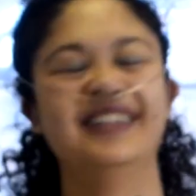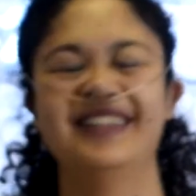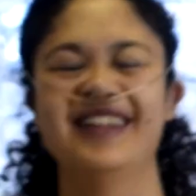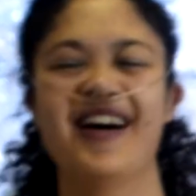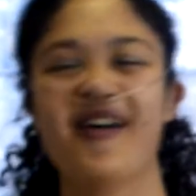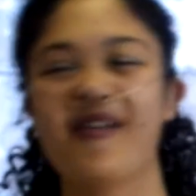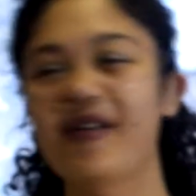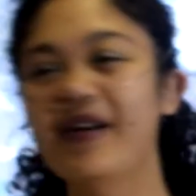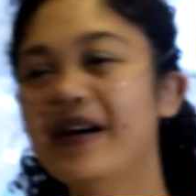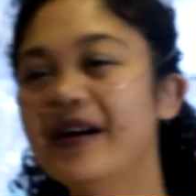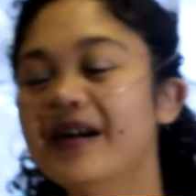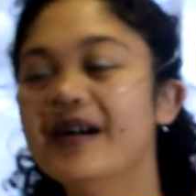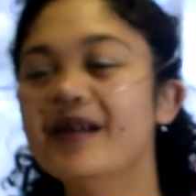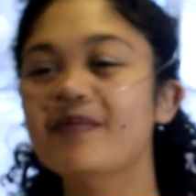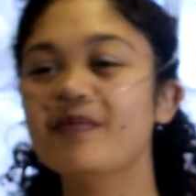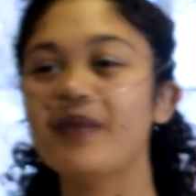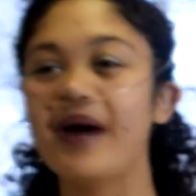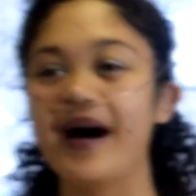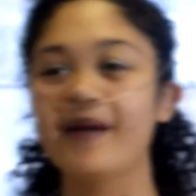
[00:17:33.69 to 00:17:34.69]
No,
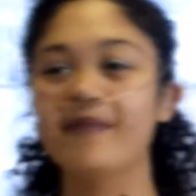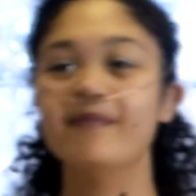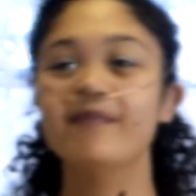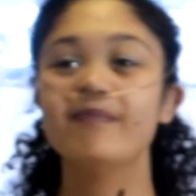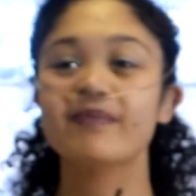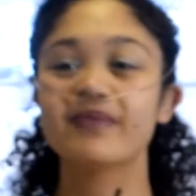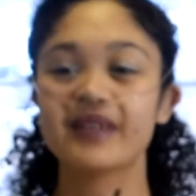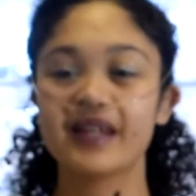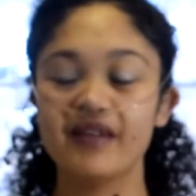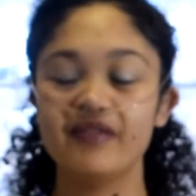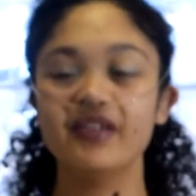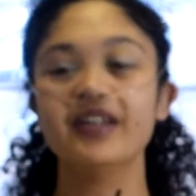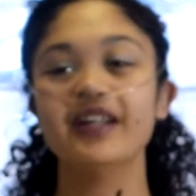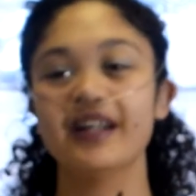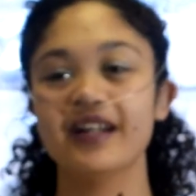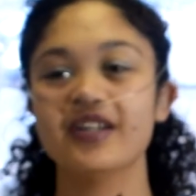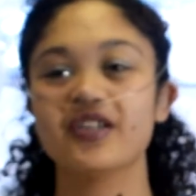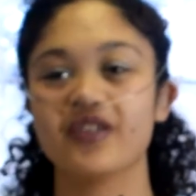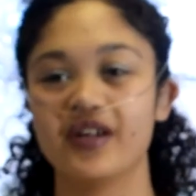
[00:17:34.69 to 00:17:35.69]
but if you
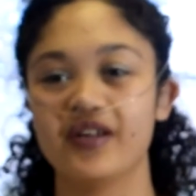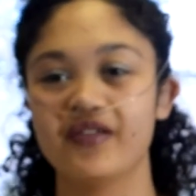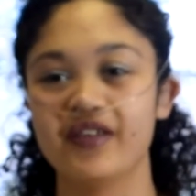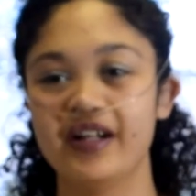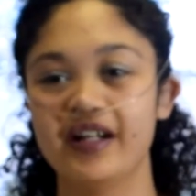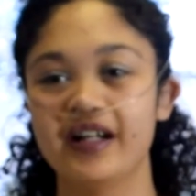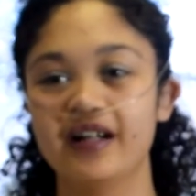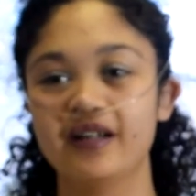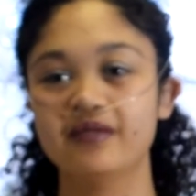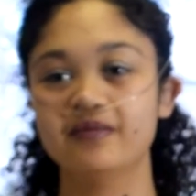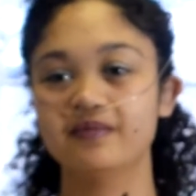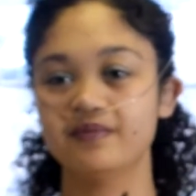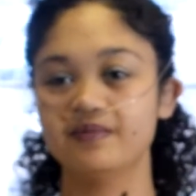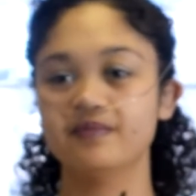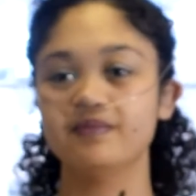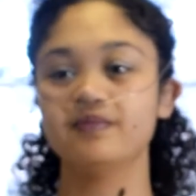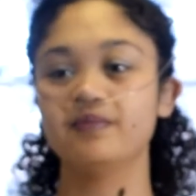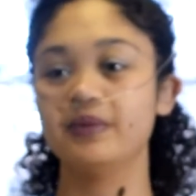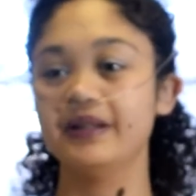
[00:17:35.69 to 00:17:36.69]
did enjoy the video,
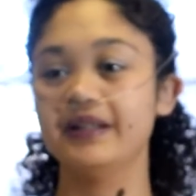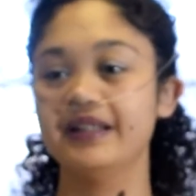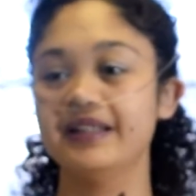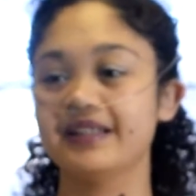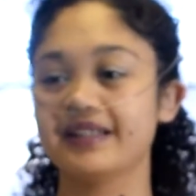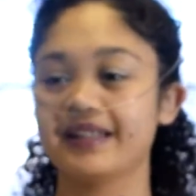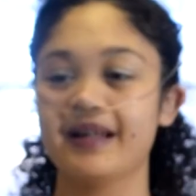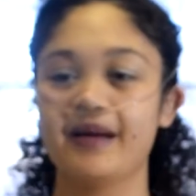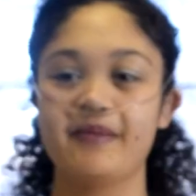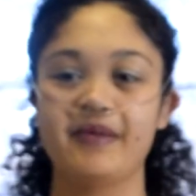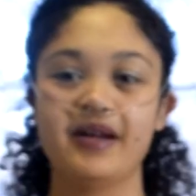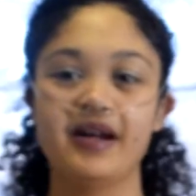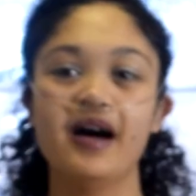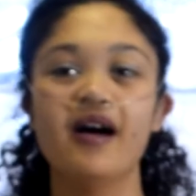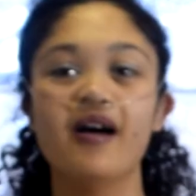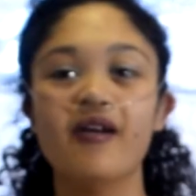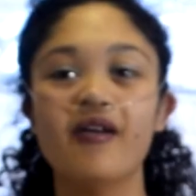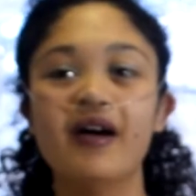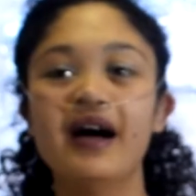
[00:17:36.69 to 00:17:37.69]
please let me
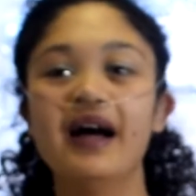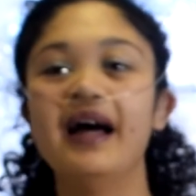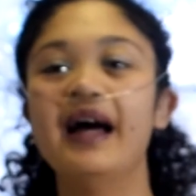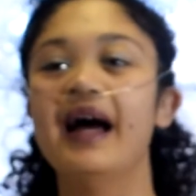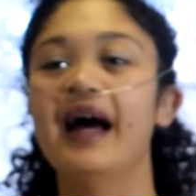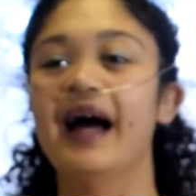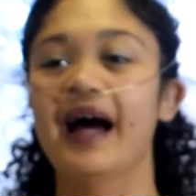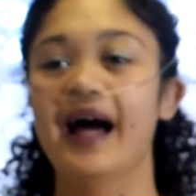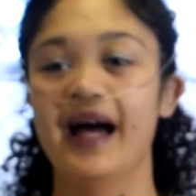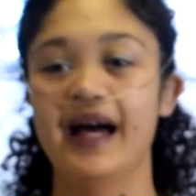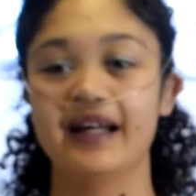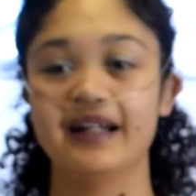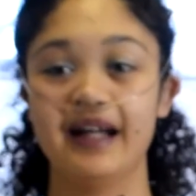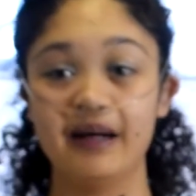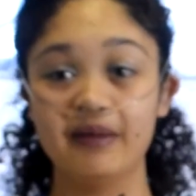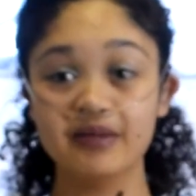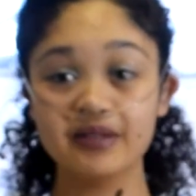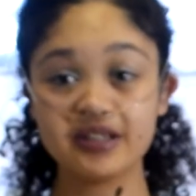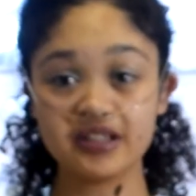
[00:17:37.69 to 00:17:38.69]
know, and
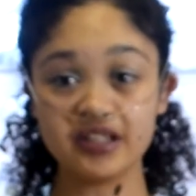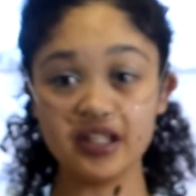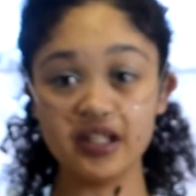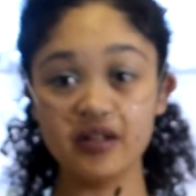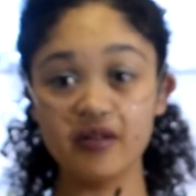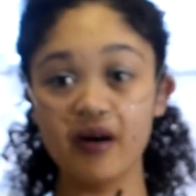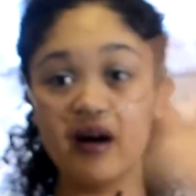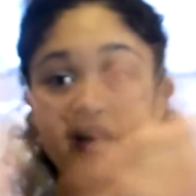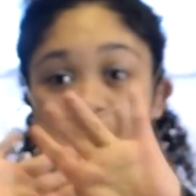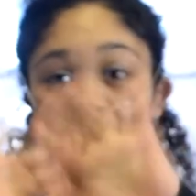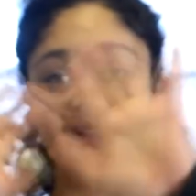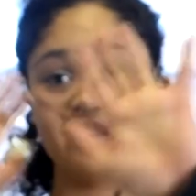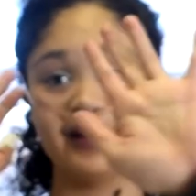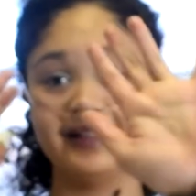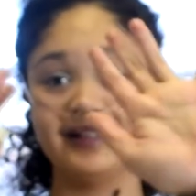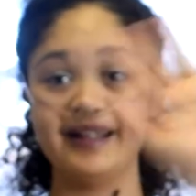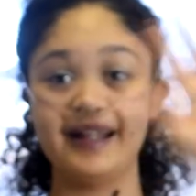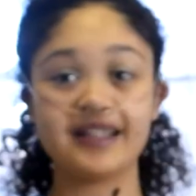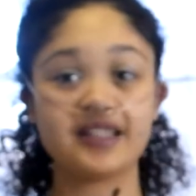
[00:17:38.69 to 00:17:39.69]
I will see you all
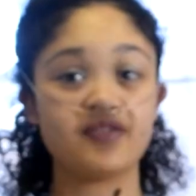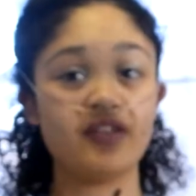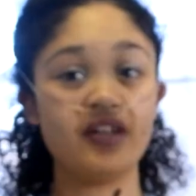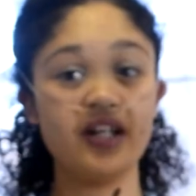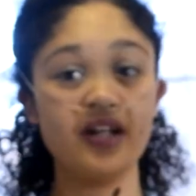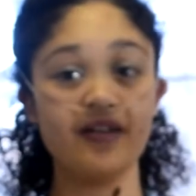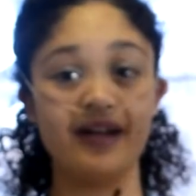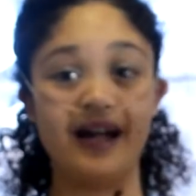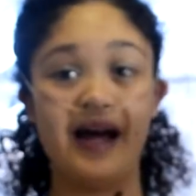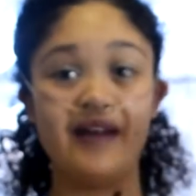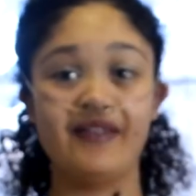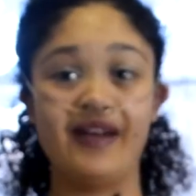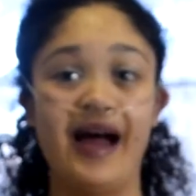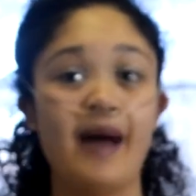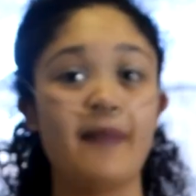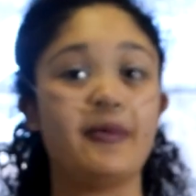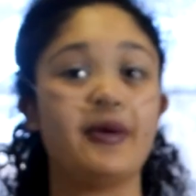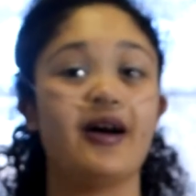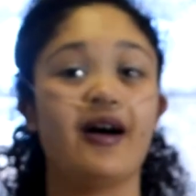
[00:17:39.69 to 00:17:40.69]
in the next video, and have a
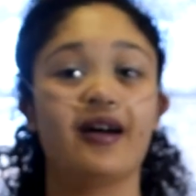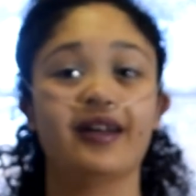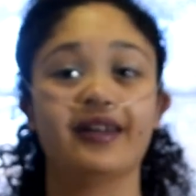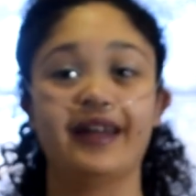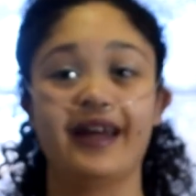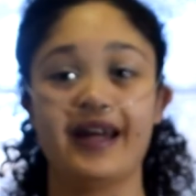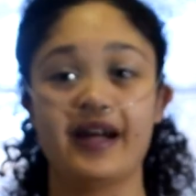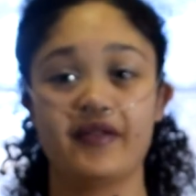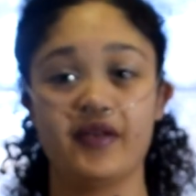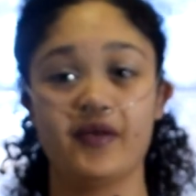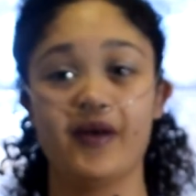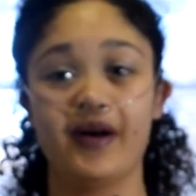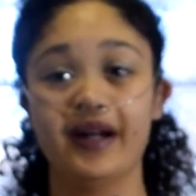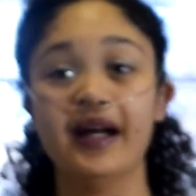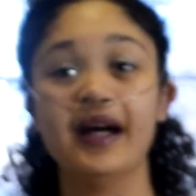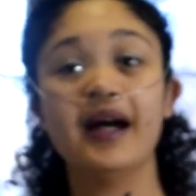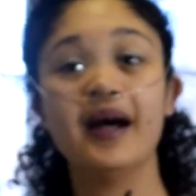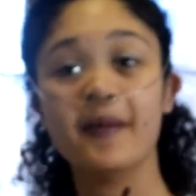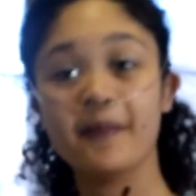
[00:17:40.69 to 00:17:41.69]
happy holiday, everyone.
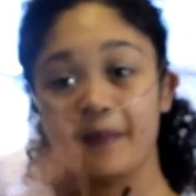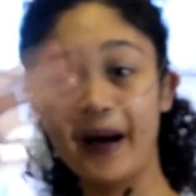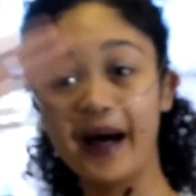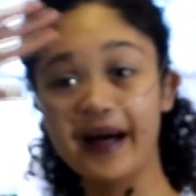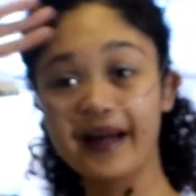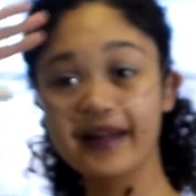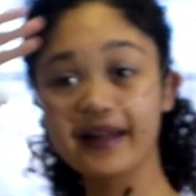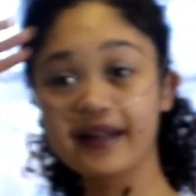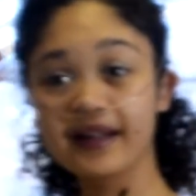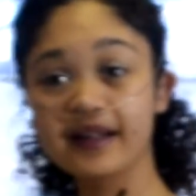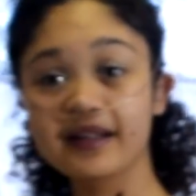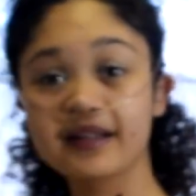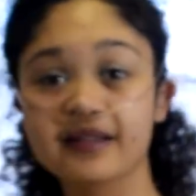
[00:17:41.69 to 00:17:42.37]
Bye!